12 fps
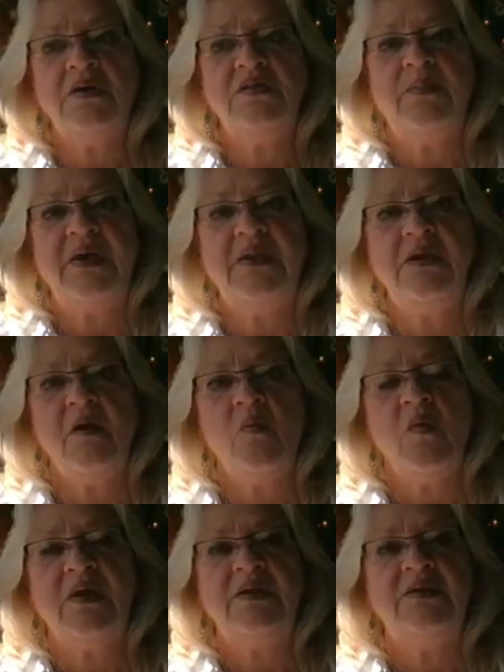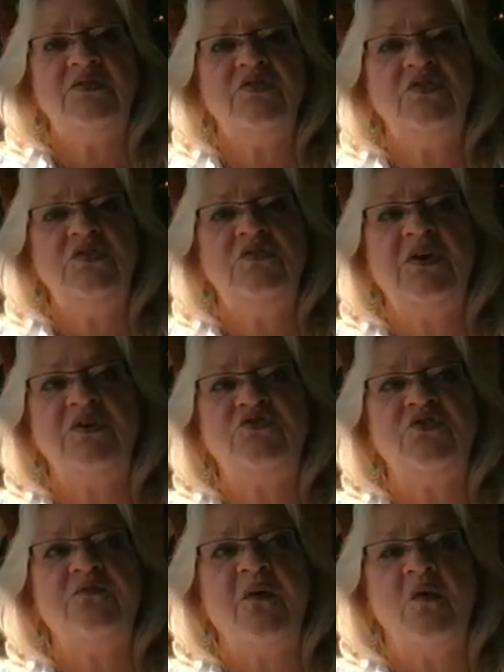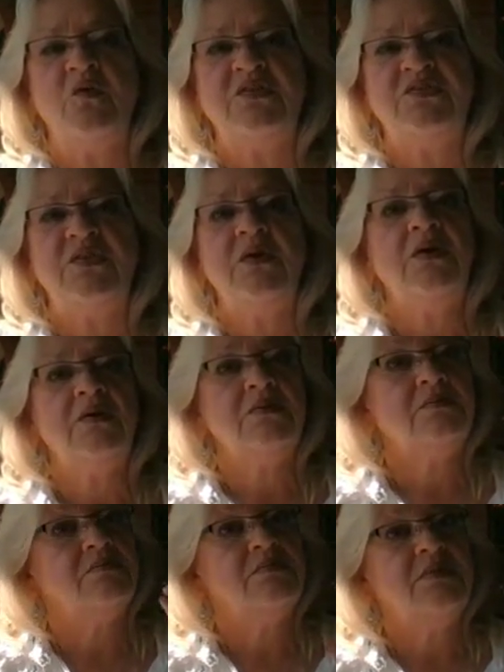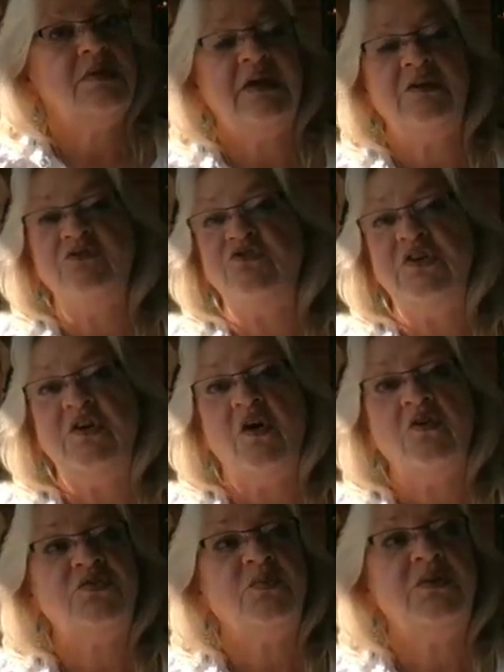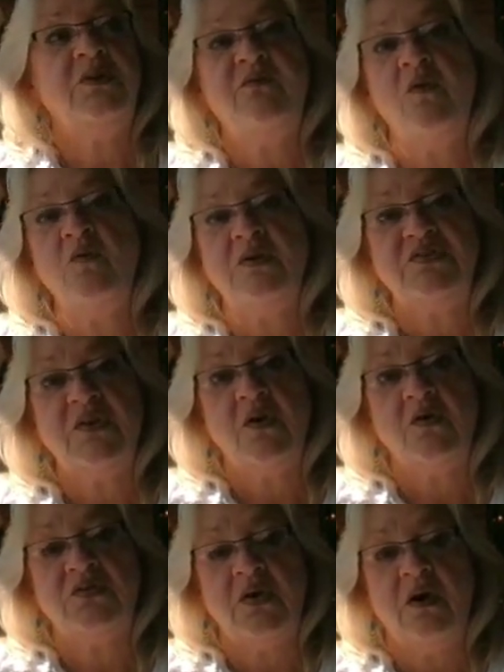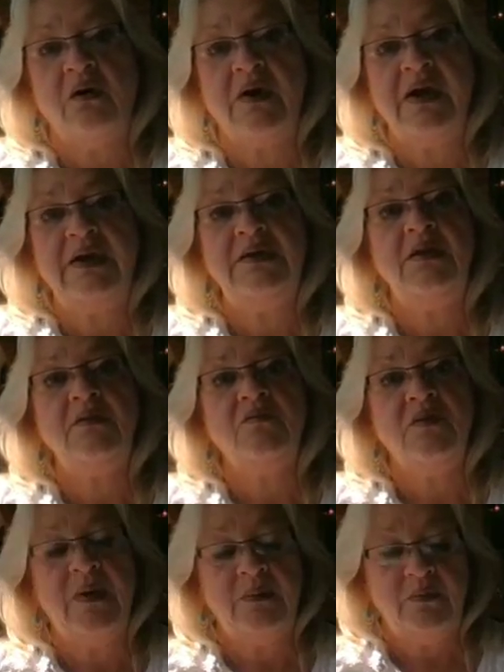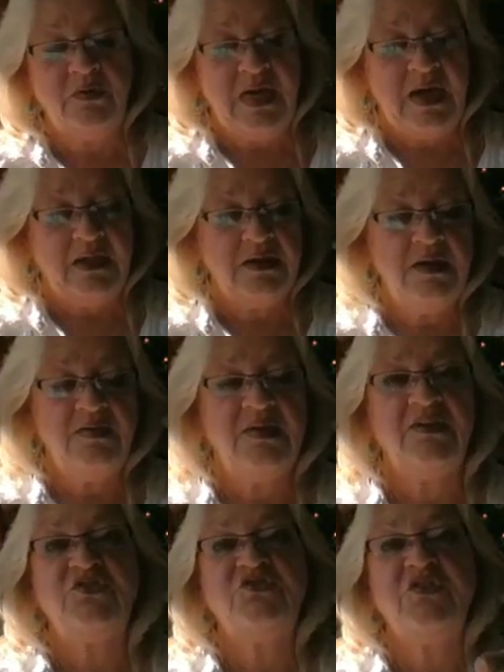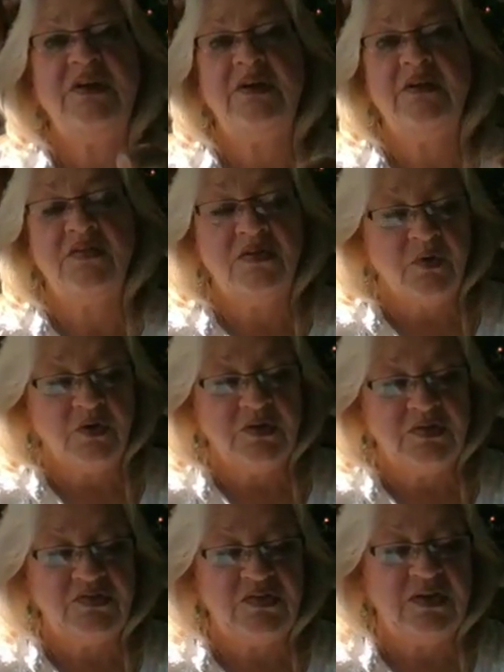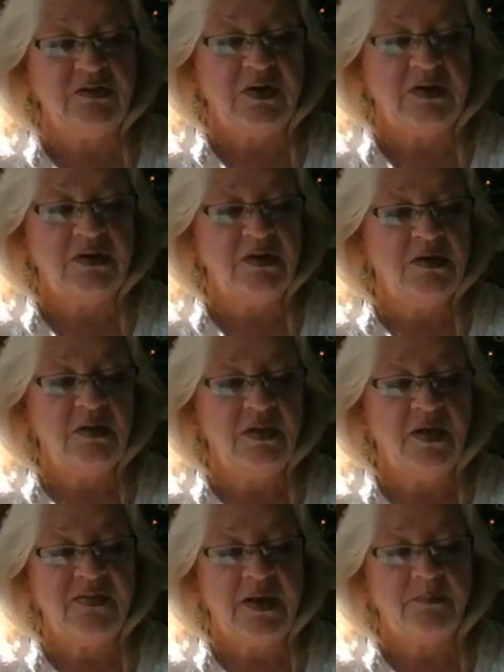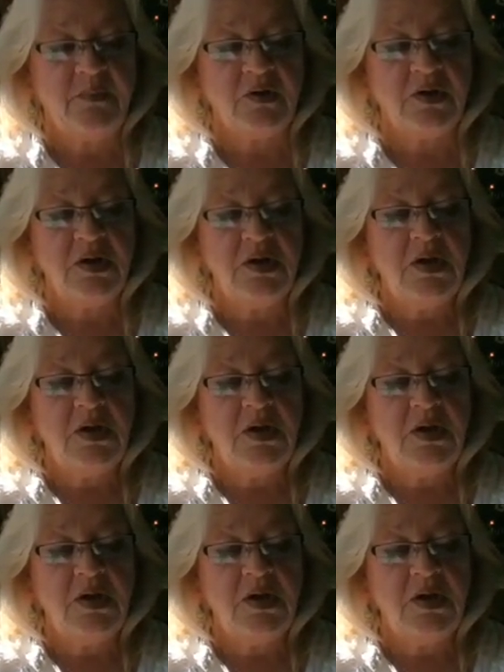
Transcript: Depending on what it is you, you've got your focus, energy goes where your focus goes, all right? Remember that. That's straight out of the book of The Secret. Love that book.